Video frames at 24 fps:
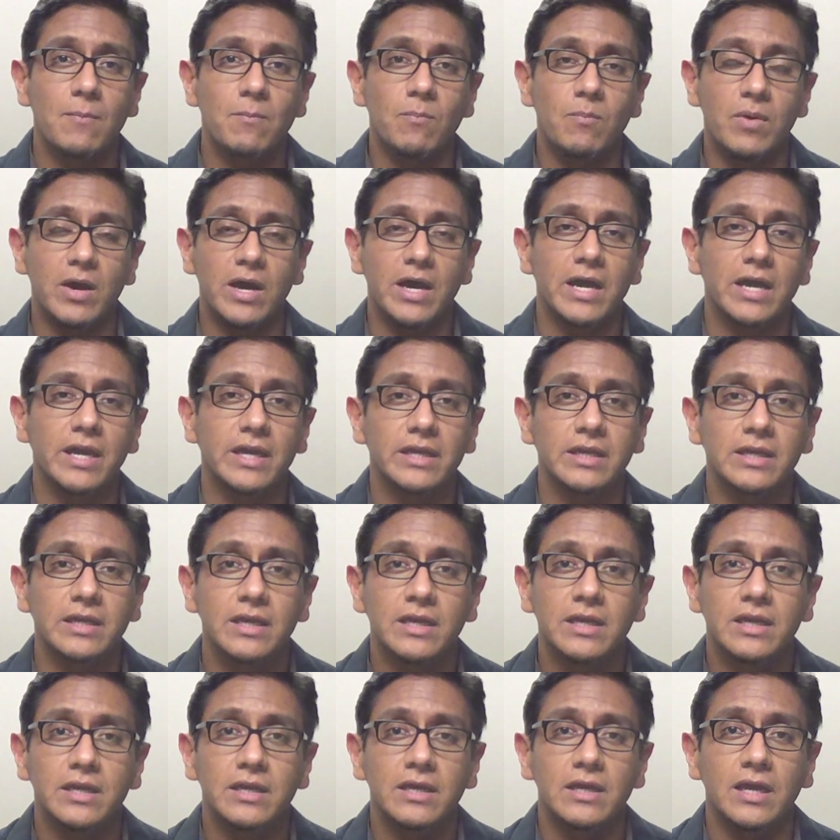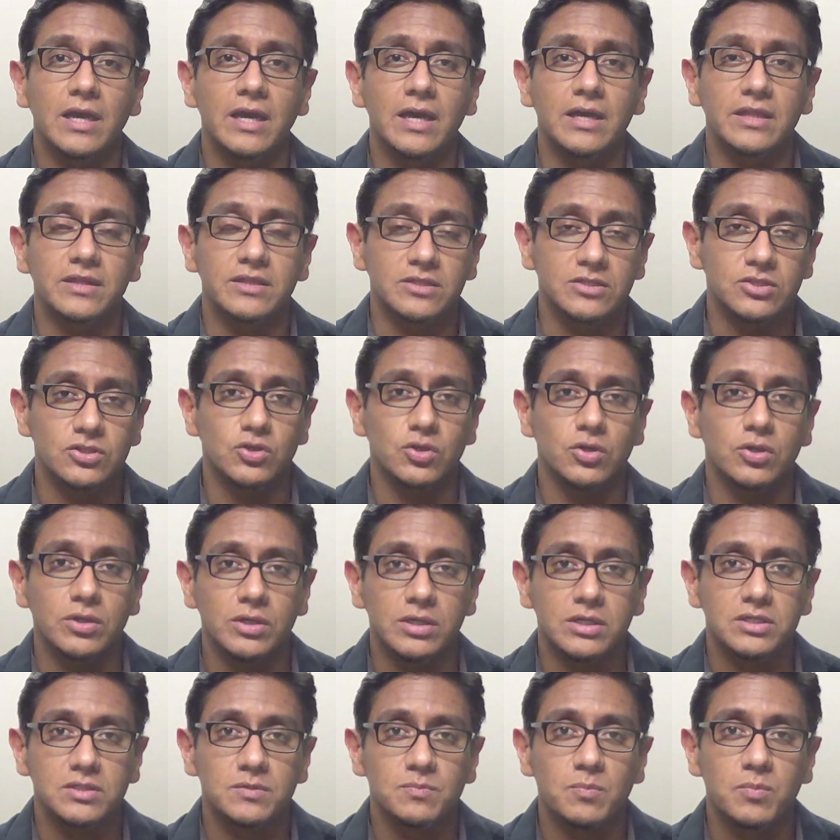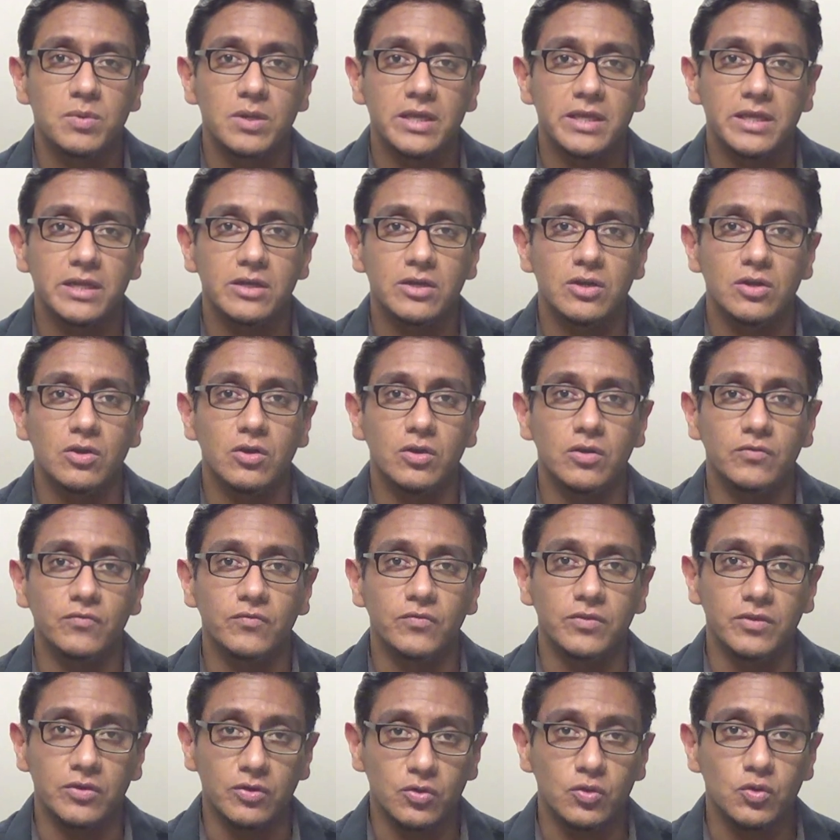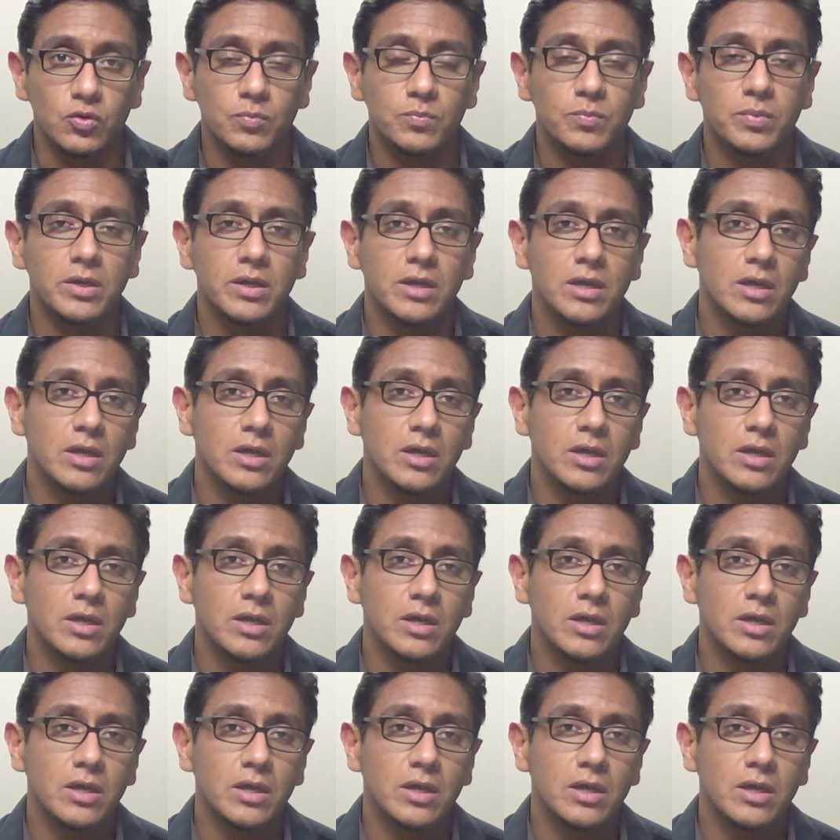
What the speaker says: by the strongest player of the group,